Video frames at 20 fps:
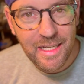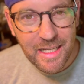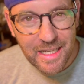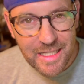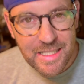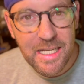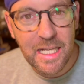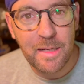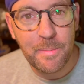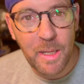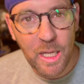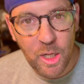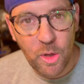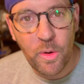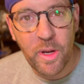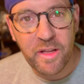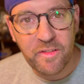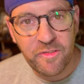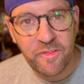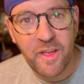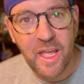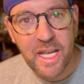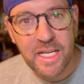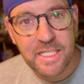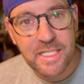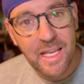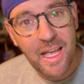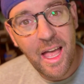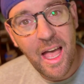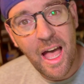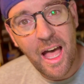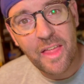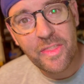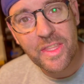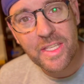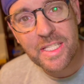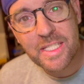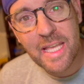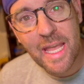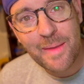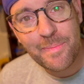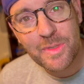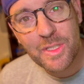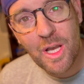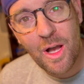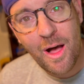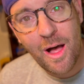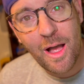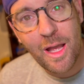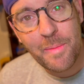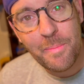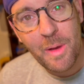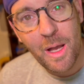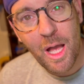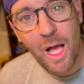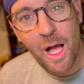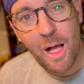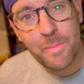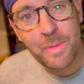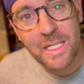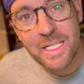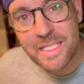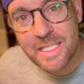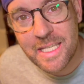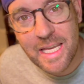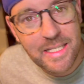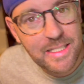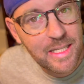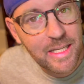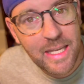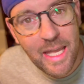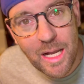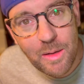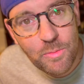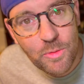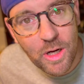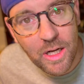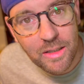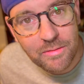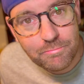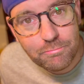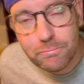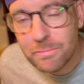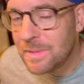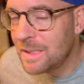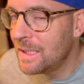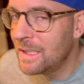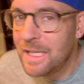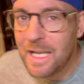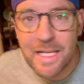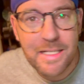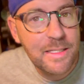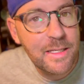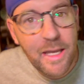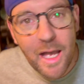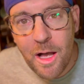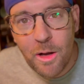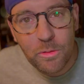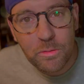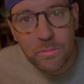It's gonna be a quick fix. At the same time, I'm gonna test the camera. Let's go.